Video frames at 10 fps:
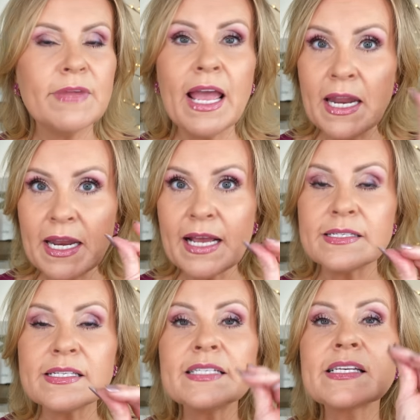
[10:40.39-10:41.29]
And it
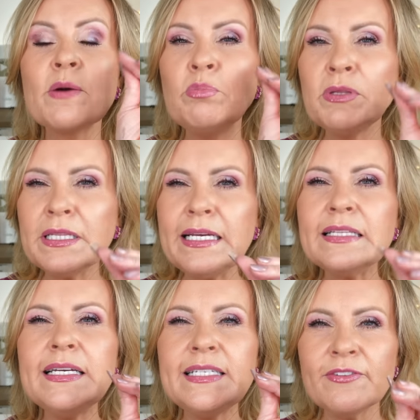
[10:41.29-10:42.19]
is. It's
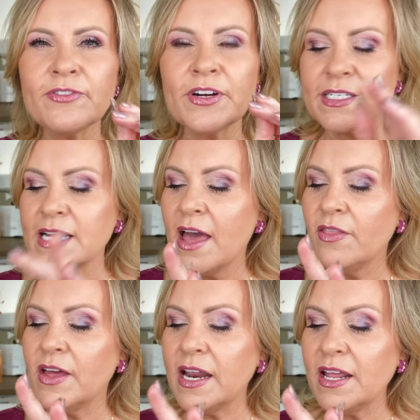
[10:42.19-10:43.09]
completely different
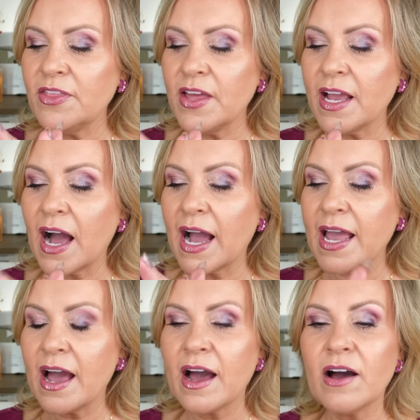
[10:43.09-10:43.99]
than anything I
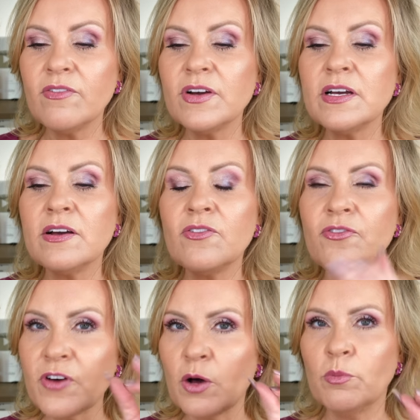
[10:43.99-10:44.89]
have
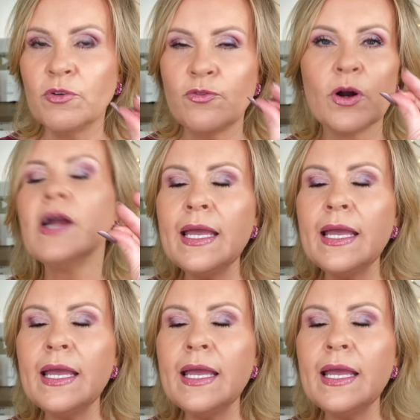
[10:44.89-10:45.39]
felt before.